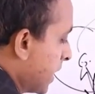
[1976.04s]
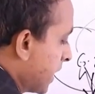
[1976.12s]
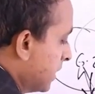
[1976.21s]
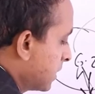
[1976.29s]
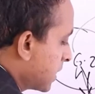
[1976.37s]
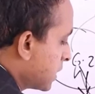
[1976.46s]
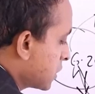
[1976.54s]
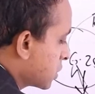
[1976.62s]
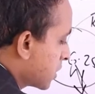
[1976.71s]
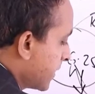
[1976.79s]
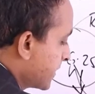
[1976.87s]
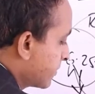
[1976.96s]

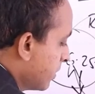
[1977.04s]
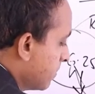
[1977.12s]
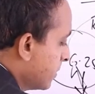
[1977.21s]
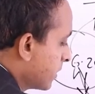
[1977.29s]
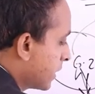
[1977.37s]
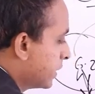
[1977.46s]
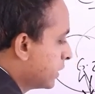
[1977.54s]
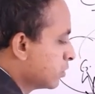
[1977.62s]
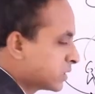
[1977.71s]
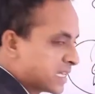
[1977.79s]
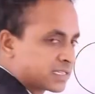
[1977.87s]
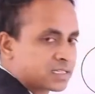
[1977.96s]
interest rates will be
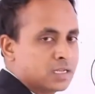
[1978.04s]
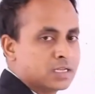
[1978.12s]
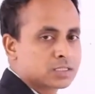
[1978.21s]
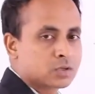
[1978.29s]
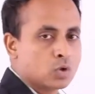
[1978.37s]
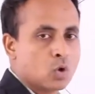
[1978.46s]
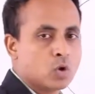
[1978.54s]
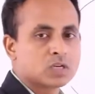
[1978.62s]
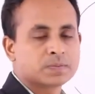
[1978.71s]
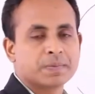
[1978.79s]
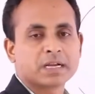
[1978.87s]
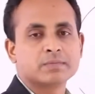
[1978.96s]
reduces. So
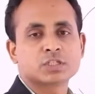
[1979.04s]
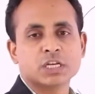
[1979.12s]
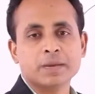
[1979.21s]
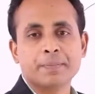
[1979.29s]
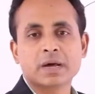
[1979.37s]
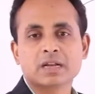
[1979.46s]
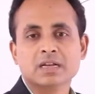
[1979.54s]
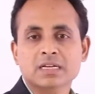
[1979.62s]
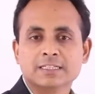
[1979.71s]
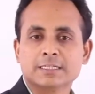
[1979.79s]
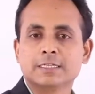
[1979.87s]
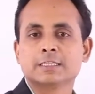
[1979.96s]
loans become
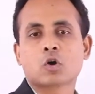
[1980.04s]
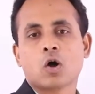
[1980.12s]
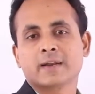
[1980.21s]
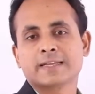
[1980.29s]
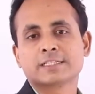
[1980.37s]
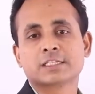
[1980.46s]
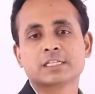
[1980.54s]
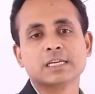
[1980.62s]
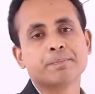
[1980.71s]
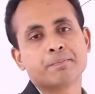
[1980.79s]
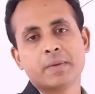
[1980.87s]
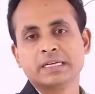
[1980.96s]
cheaper. This is called a
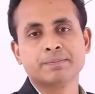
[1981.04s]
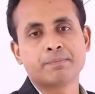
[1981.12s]
cheap money